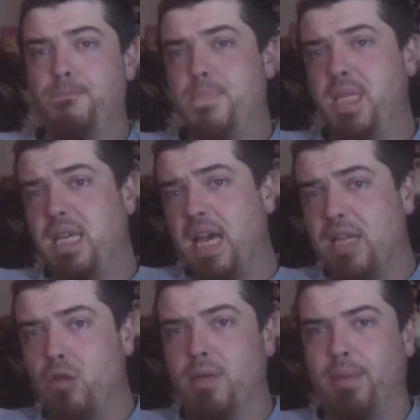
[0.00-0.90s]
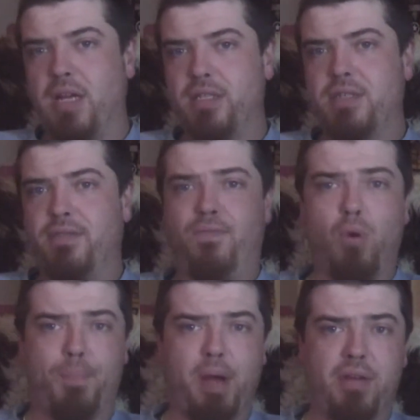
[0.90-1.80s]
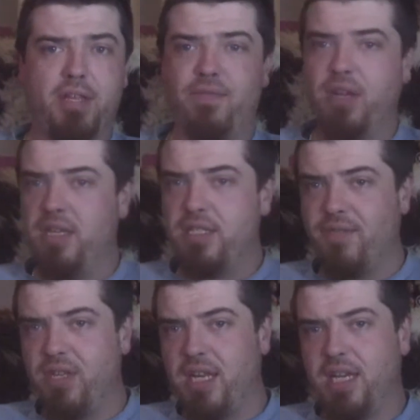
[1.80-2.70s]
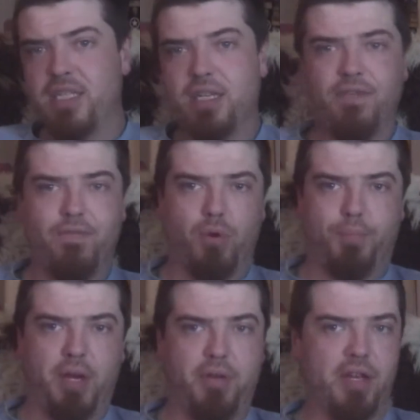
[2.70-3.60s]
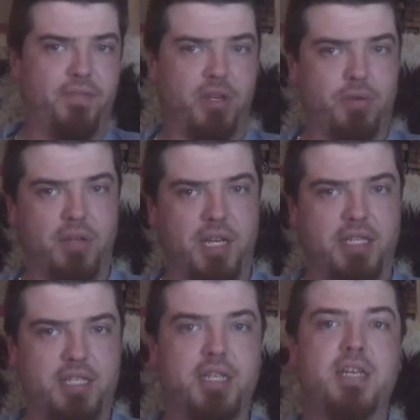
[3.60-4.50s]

Yeah, do the maths. £4 every 7 days, £4 every 2 days.